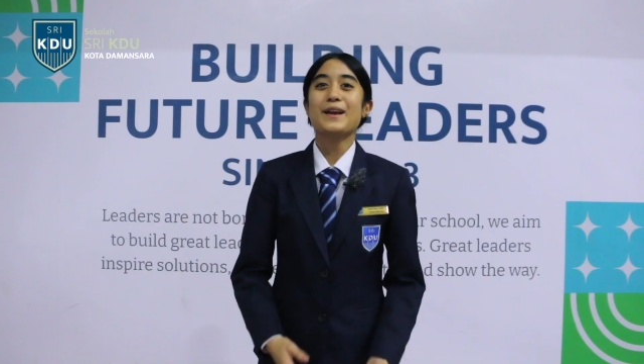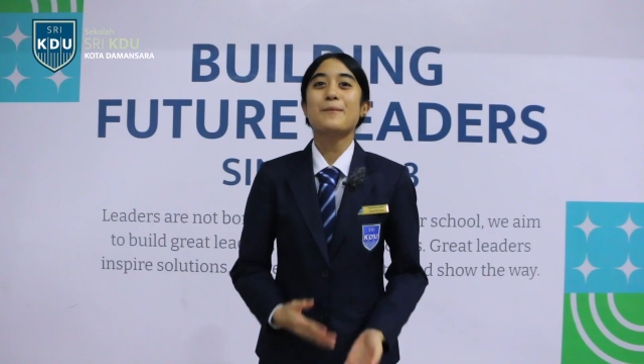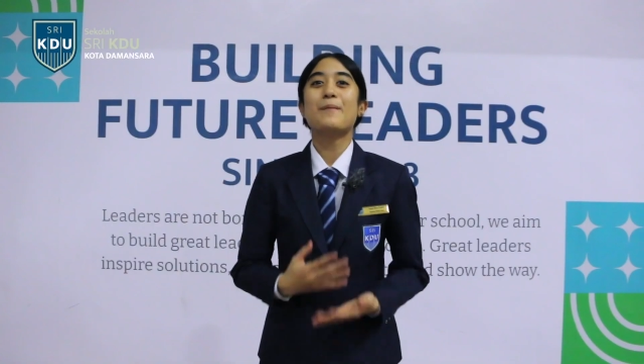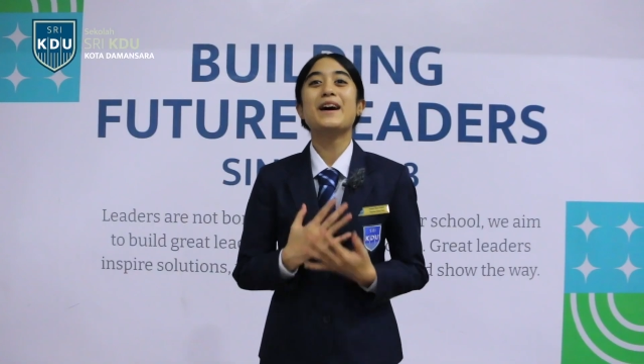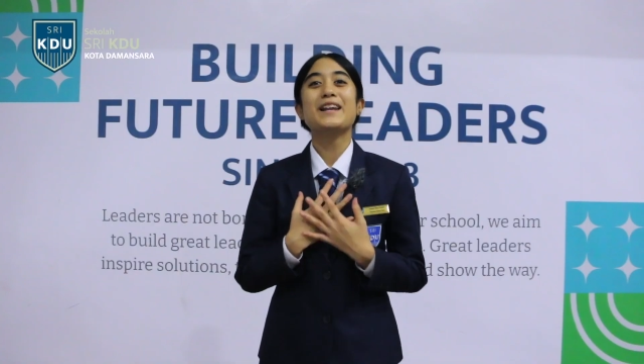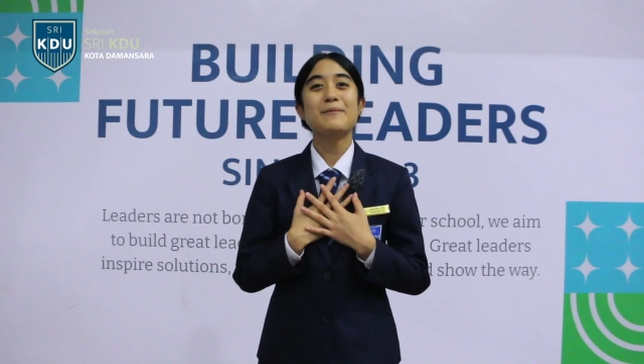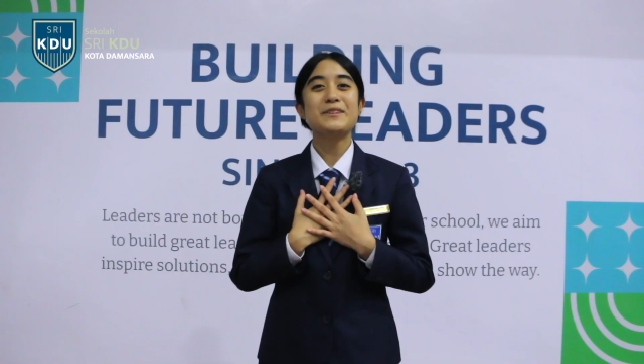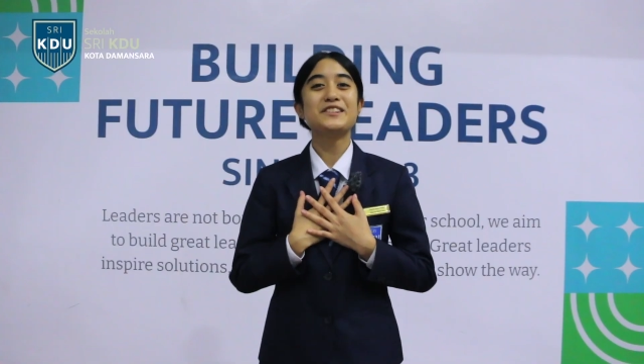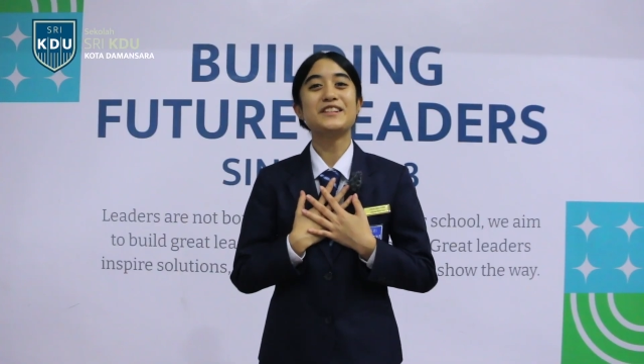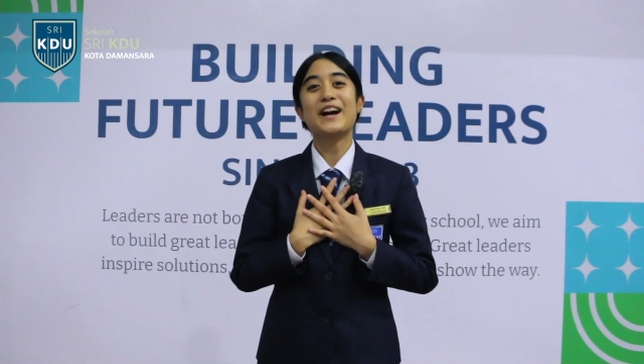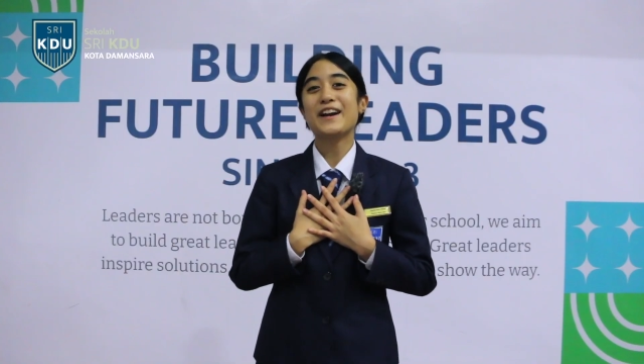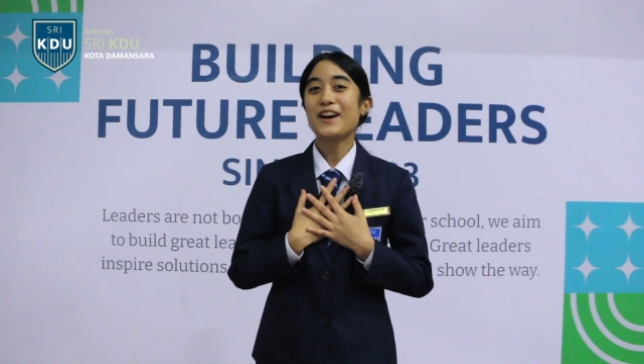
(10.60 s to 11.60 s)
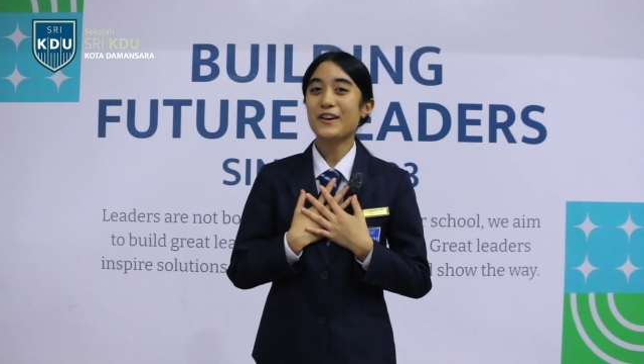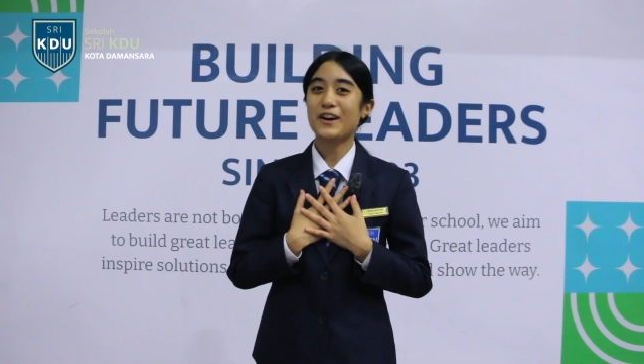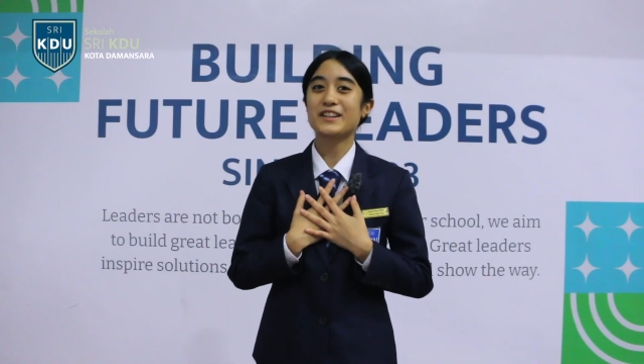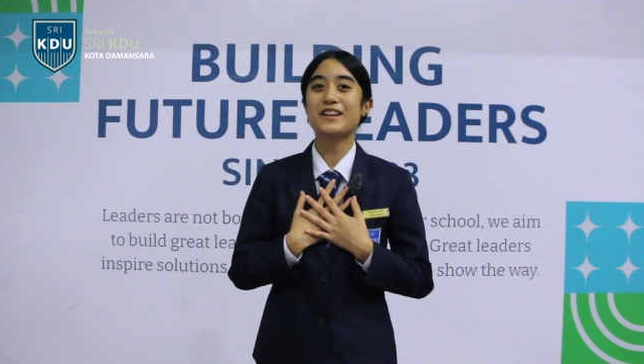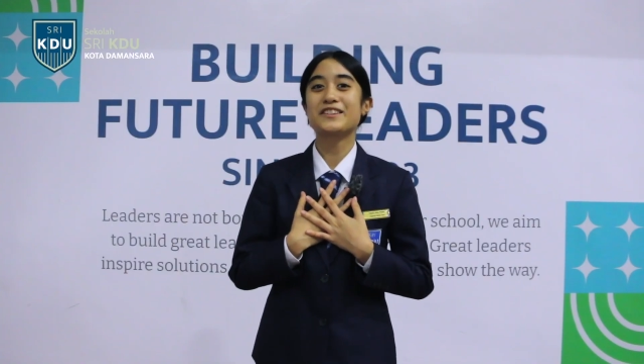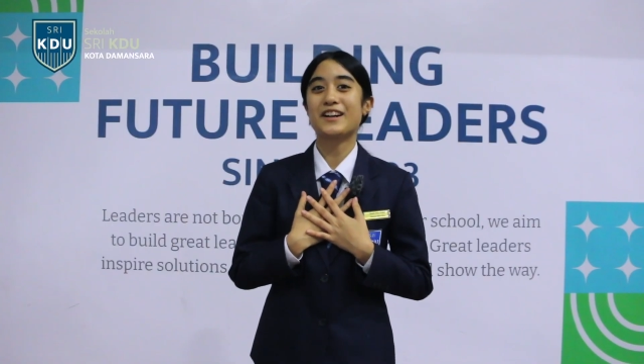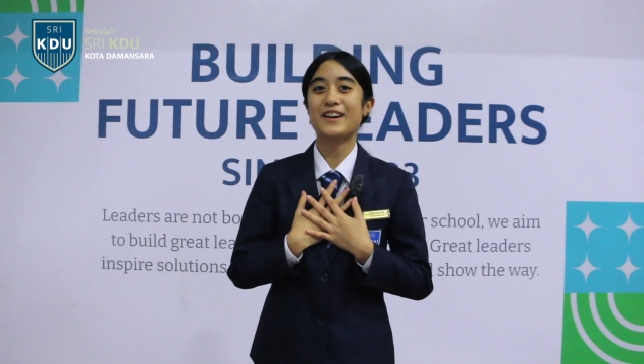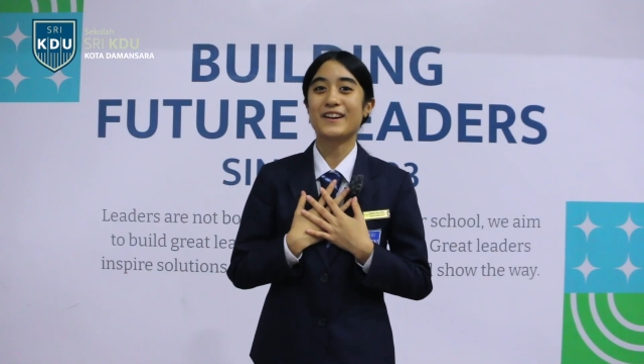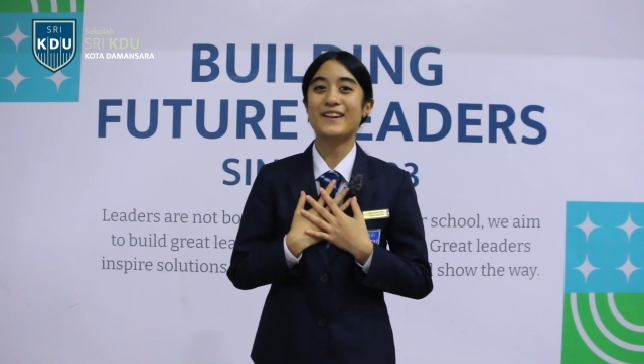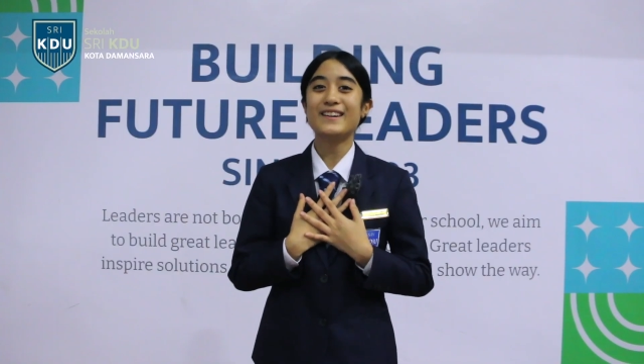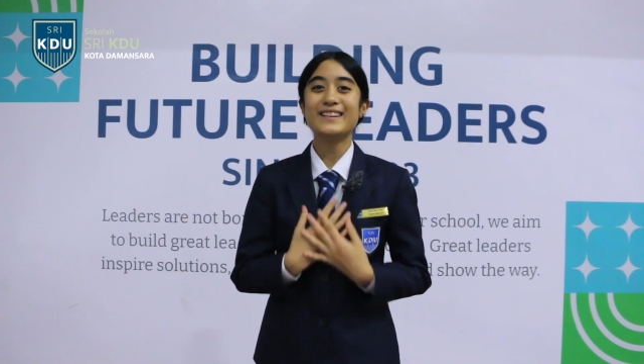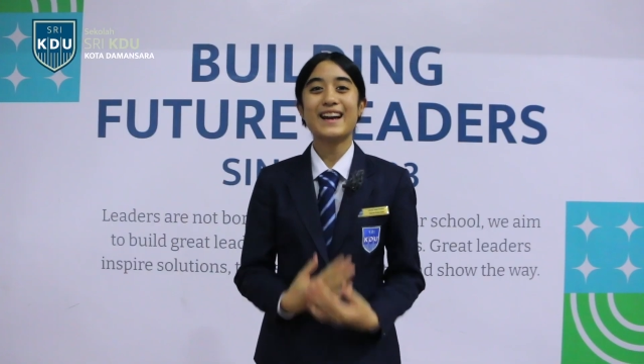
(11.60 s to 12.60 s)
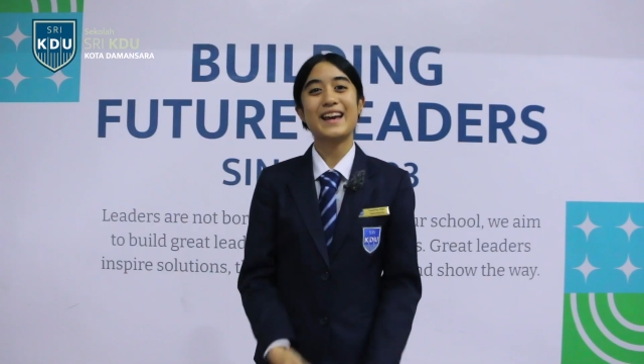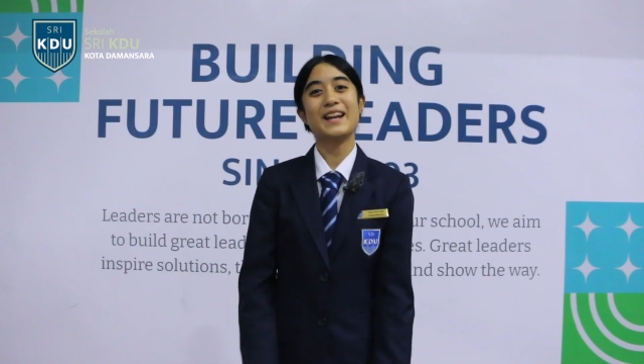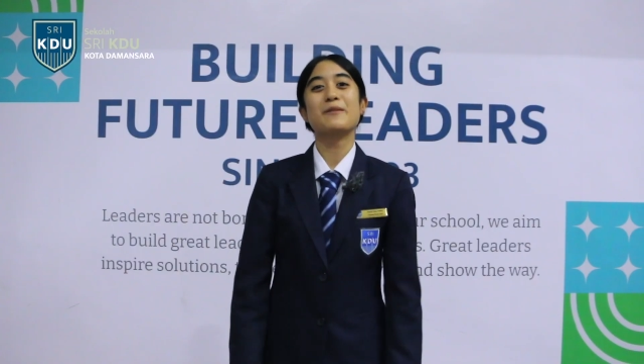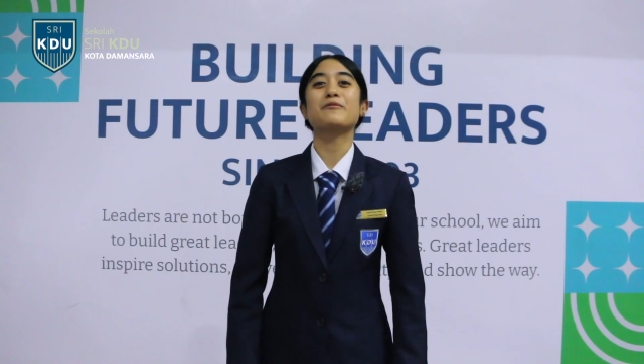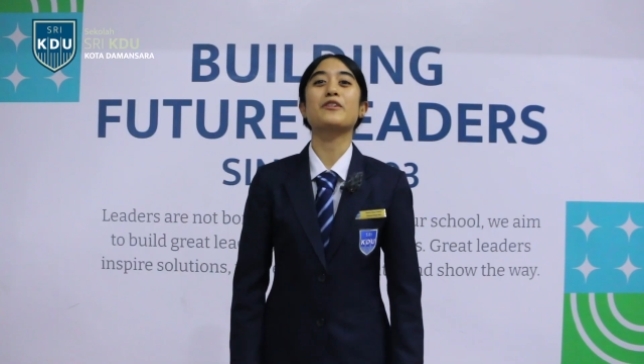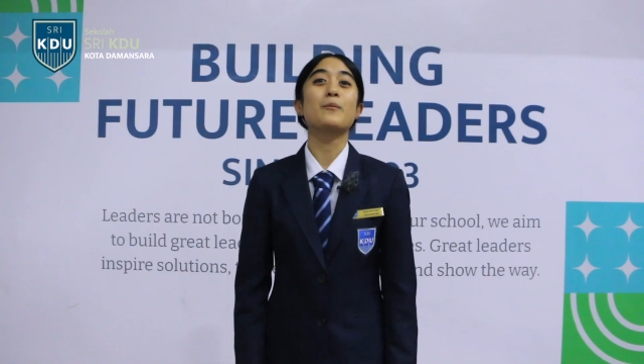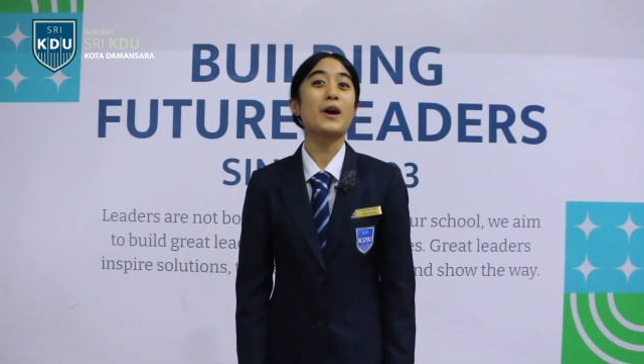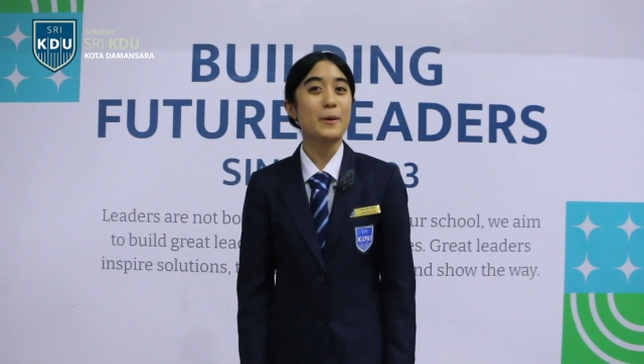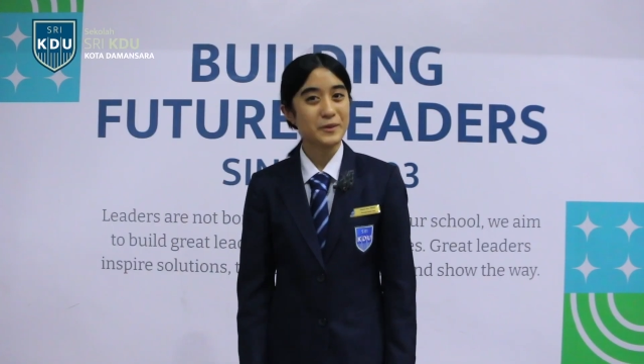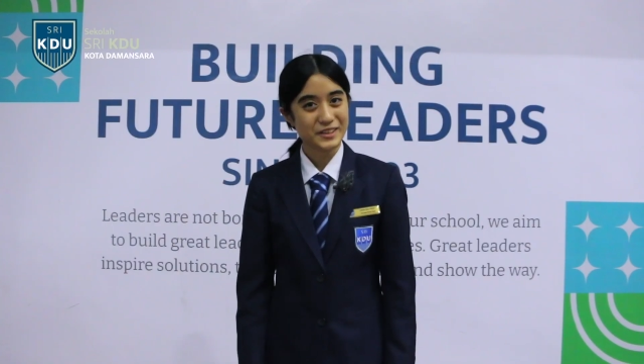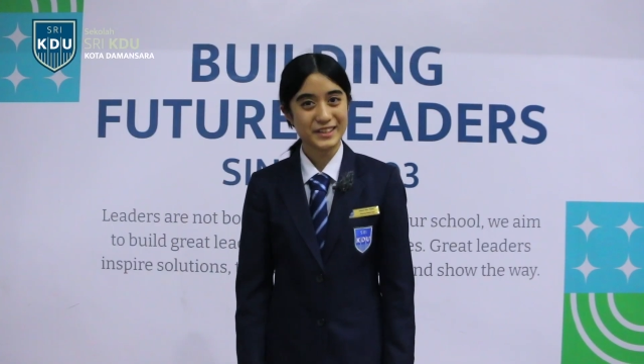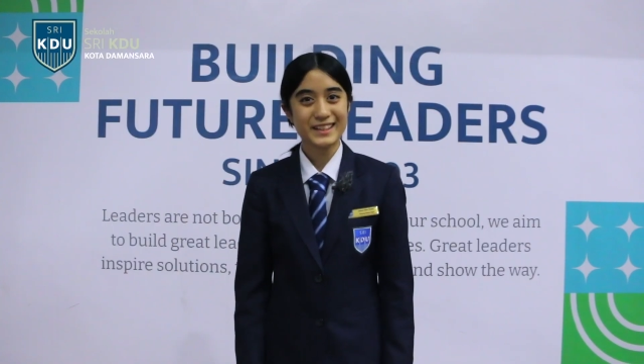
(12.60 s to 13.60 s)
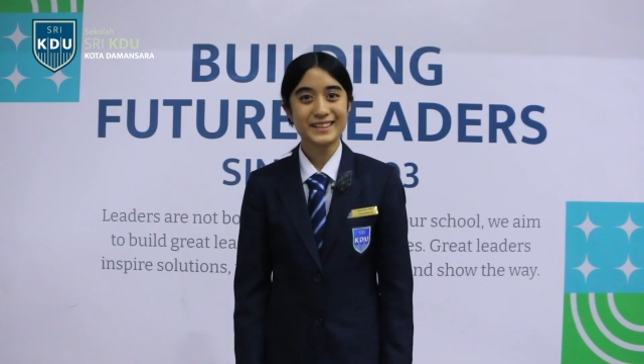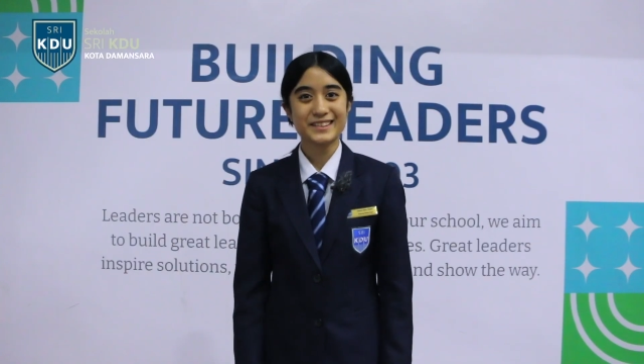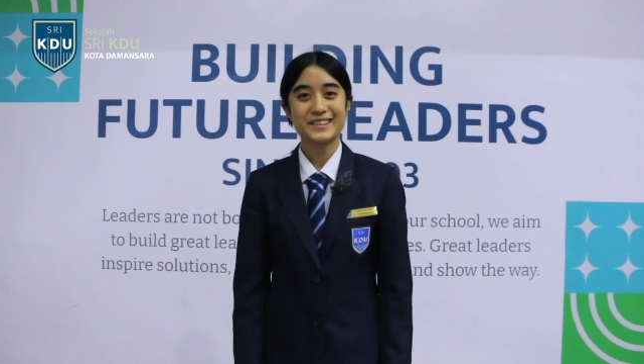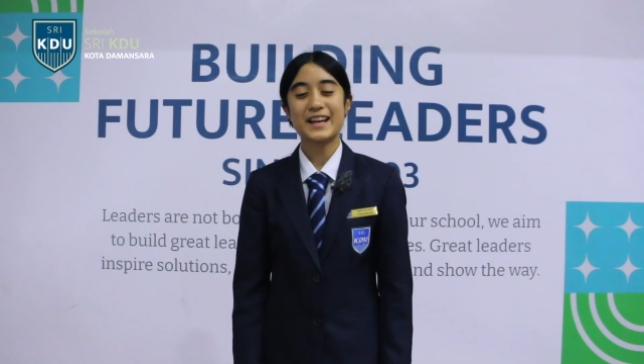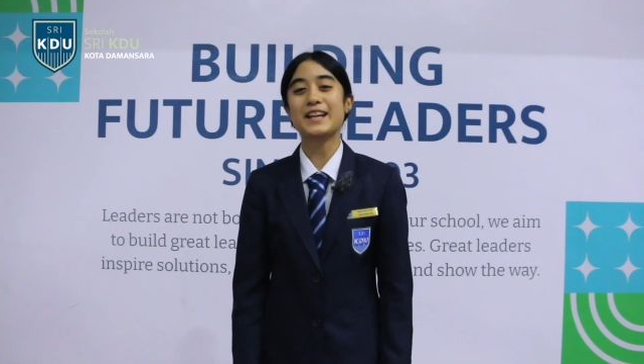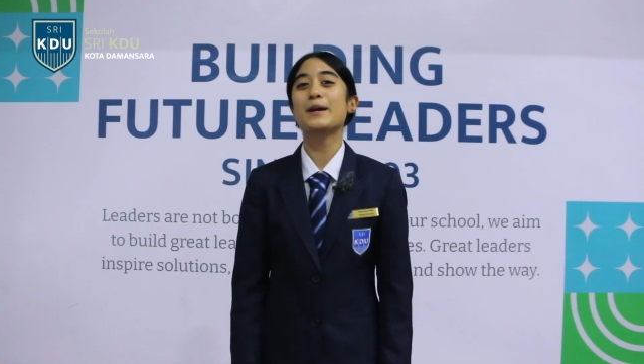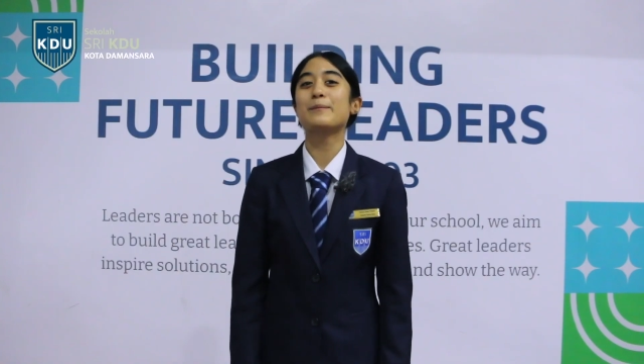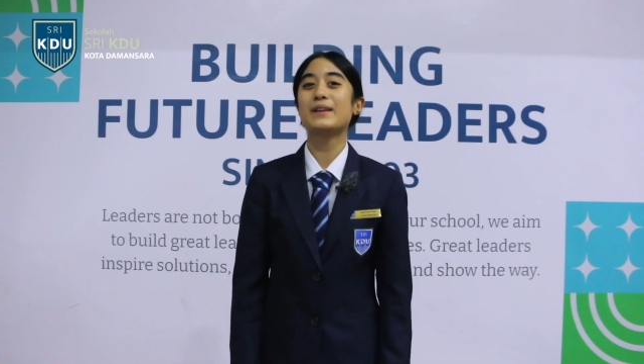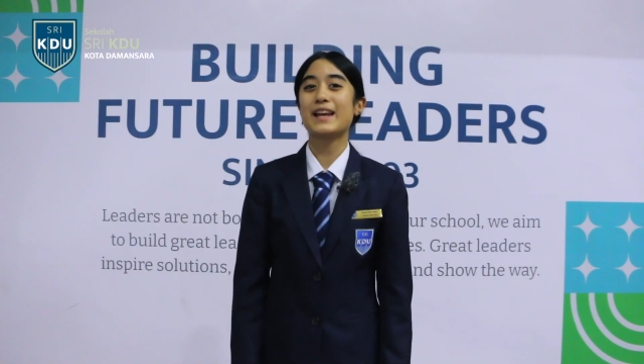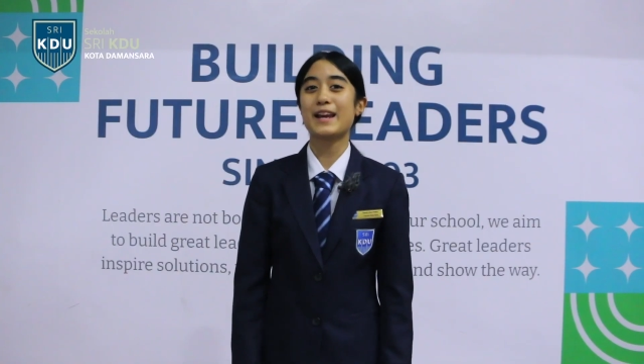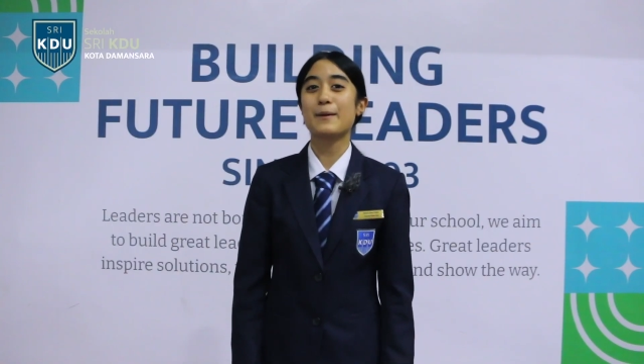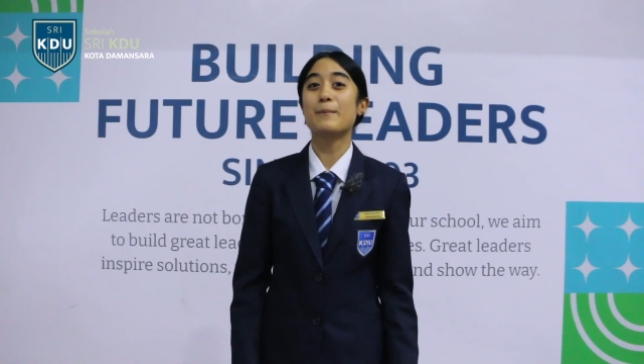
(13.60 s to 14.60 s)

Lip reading: My name is Dayang Rania Zara, and I'm from Primary 6, and I play